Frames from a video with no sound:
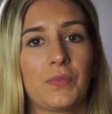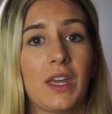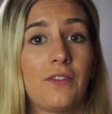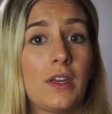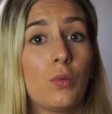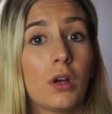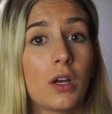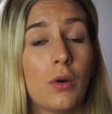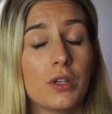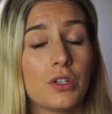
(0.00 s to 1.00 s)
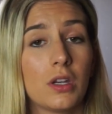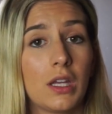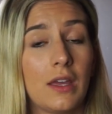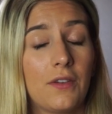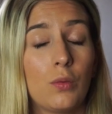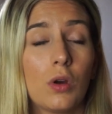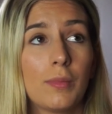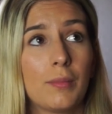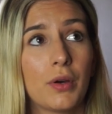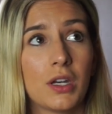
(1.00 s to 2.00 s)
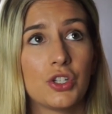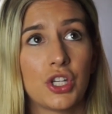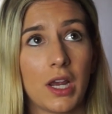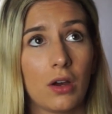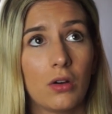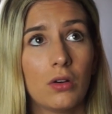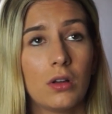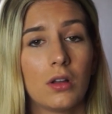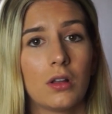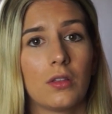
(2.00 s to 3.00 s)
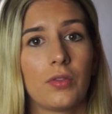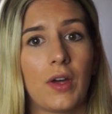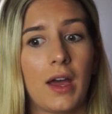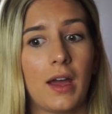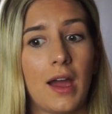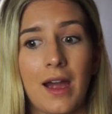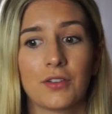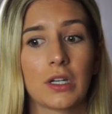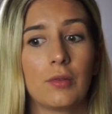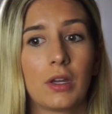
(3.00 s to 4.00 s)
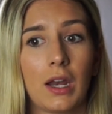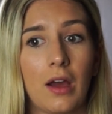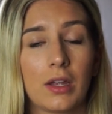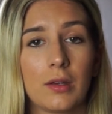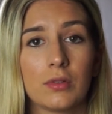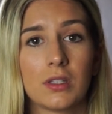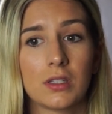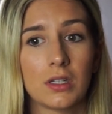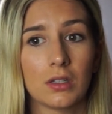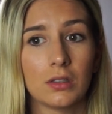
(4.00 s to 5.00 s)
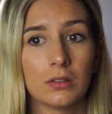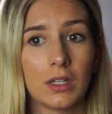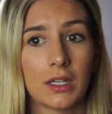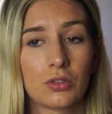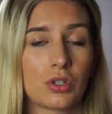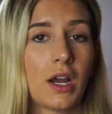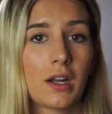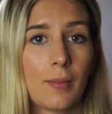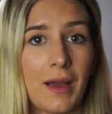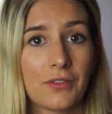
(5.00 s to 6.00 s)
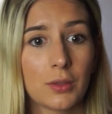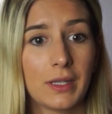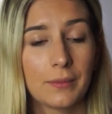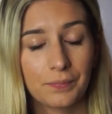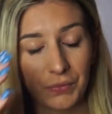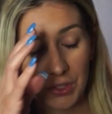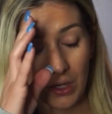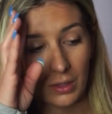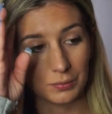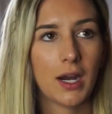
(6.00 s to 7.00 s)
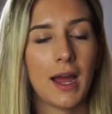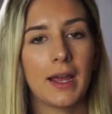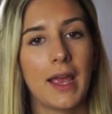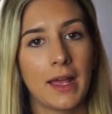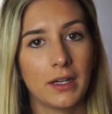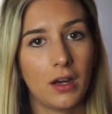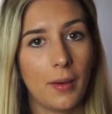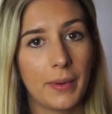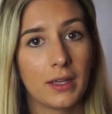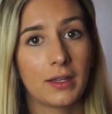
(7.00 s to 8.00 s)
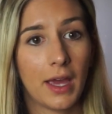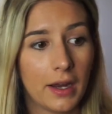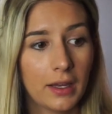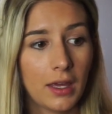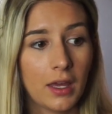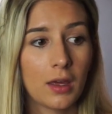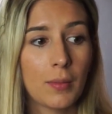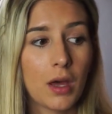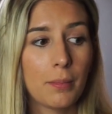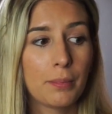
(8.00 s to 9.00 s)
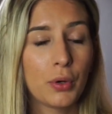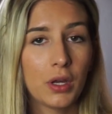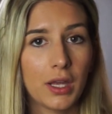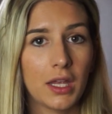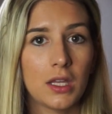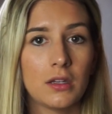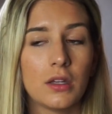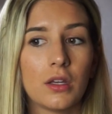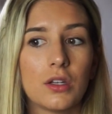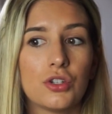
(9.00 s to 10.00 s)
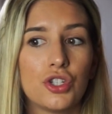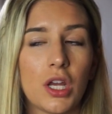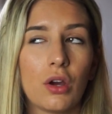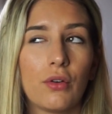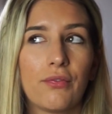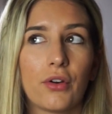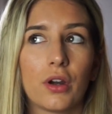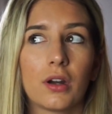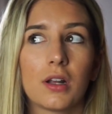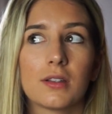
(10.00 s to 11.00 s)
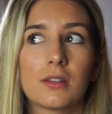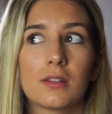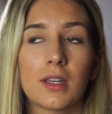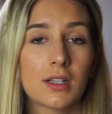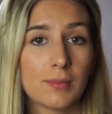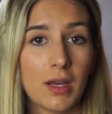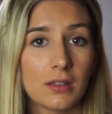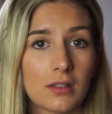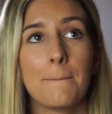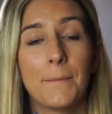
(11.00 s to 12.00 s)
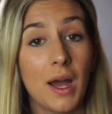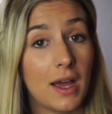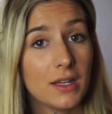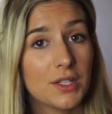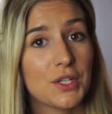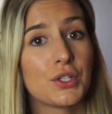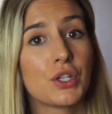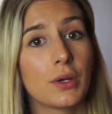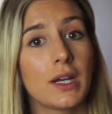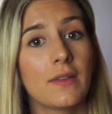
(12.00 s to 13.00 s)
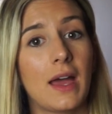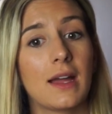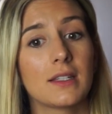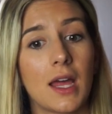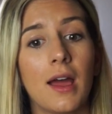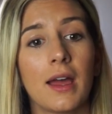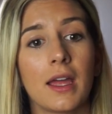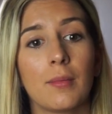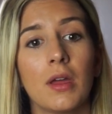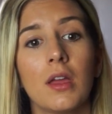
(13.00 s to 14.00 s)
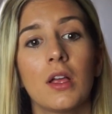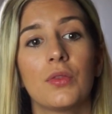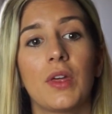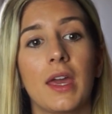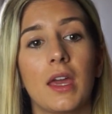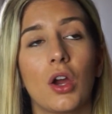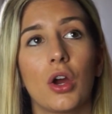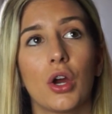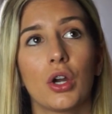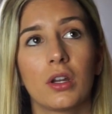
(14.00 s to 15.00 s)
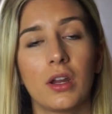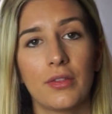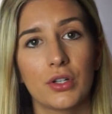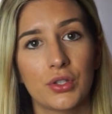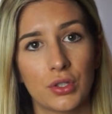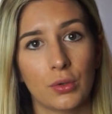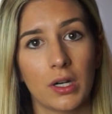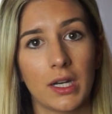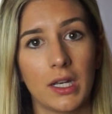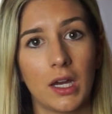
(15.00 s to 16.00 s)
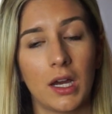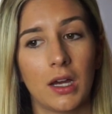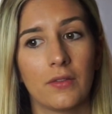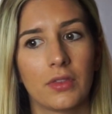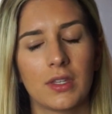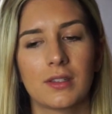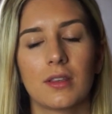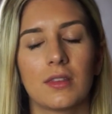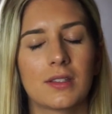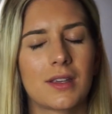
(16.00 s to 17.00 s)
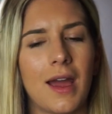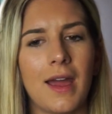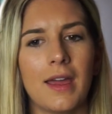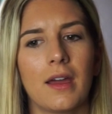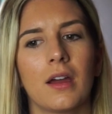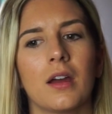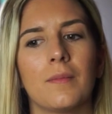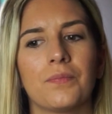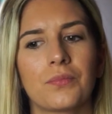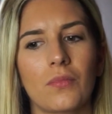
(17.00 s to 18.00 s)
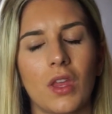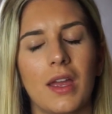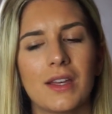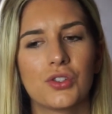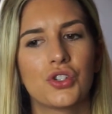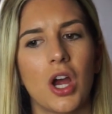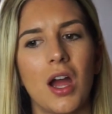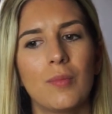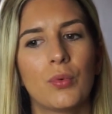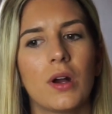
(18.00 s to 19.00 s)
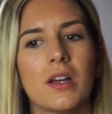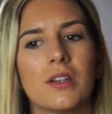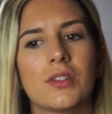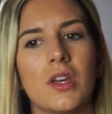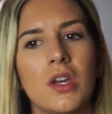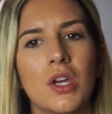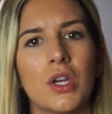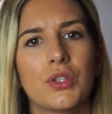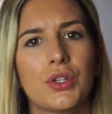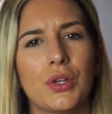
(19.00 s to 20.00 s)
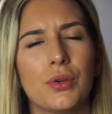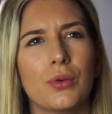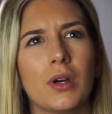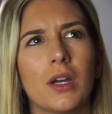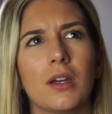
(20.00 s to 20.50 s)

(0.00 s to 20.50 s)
if he would be put in jail, that after he would get out, he would still like try to come after me. So I ended up getting him put in jail for 6 months. But during that time, they heard another story of this guy. His job was to